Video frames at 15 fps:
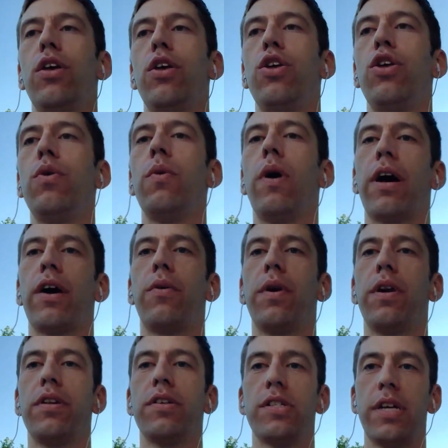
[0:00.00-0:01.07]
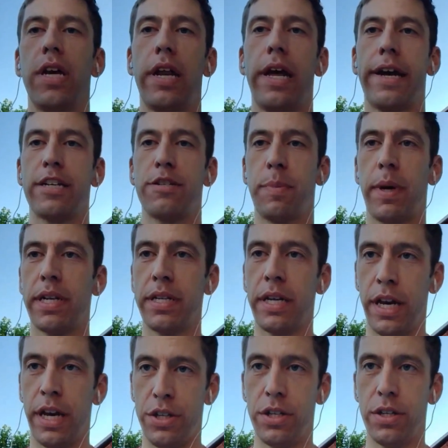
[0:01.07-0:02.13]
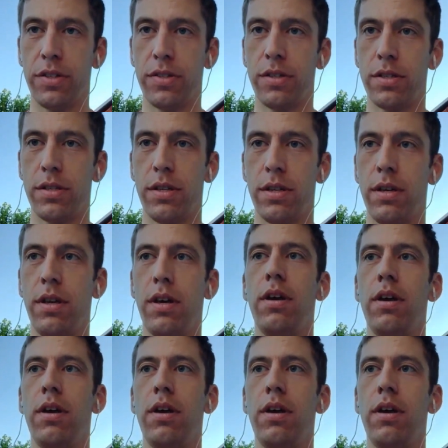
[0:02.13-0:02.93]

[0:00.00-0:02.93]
you are going to set expectations. Mm-hmm.